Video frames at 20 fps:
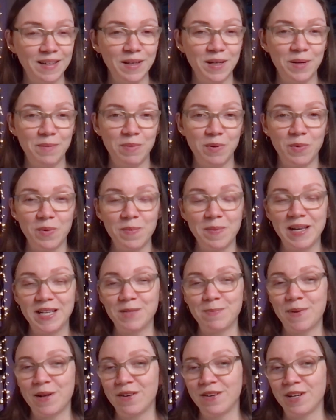But what makes
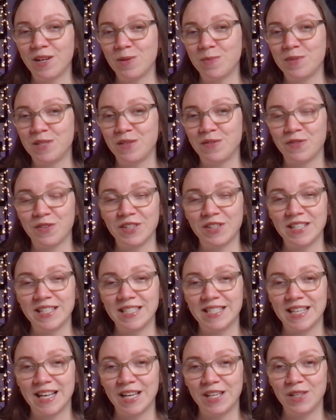BetterHelp different
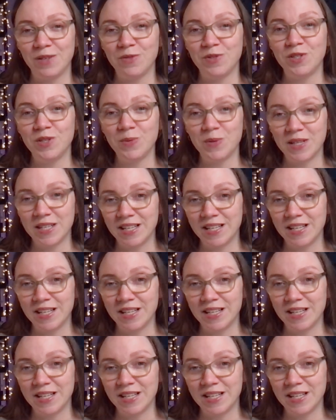is that you do